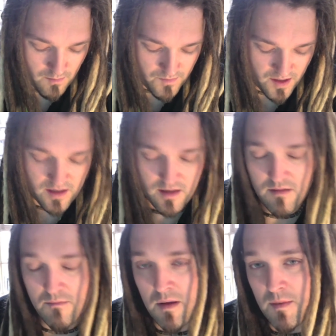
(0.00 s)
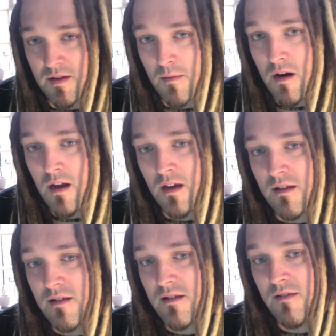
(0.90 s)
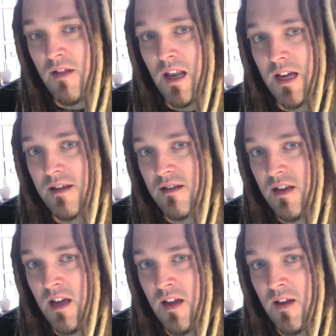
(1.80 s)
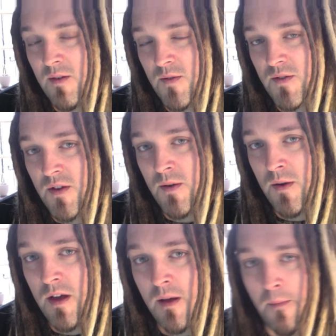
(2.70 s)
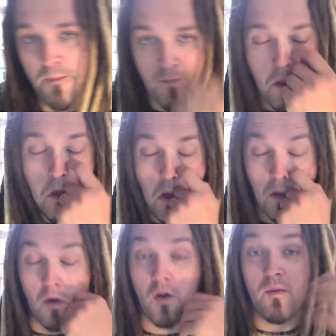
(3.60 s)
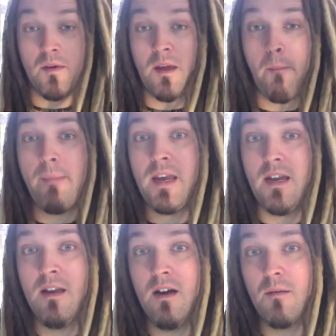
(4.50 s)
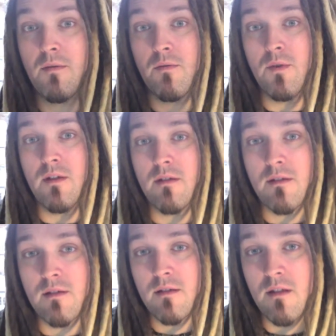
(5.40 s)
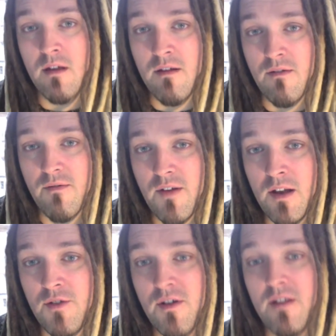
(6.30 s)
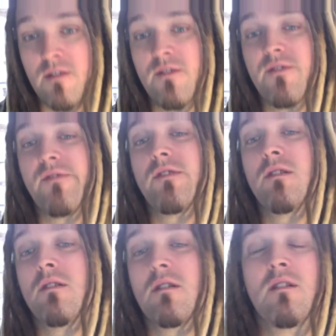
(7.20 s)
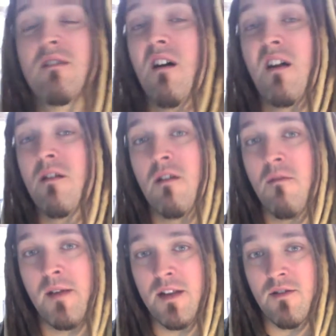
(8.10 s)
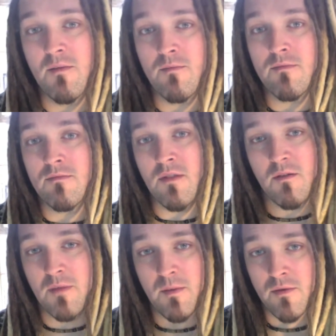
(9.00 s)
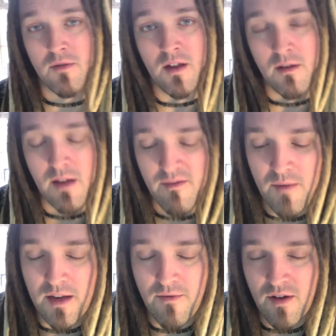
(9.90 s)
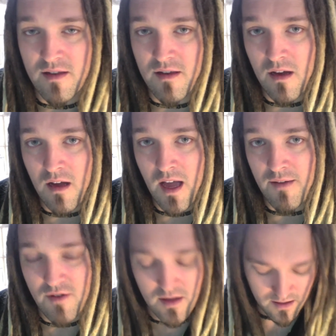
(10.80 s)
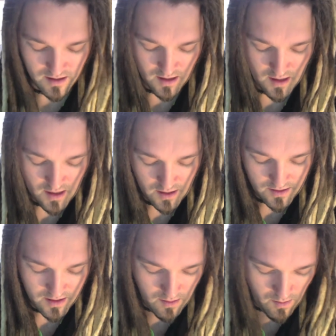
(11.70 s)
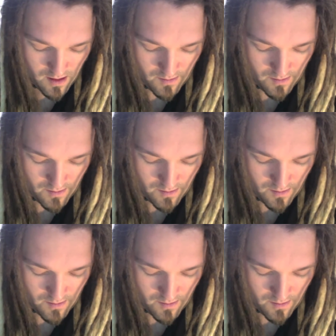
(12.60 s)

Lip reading: Just maybe some highlights of the last year or so. Gotta be meeting up with fellow dreaders, because I don't know many dreadlock people. I don't have many friends that have dreads, so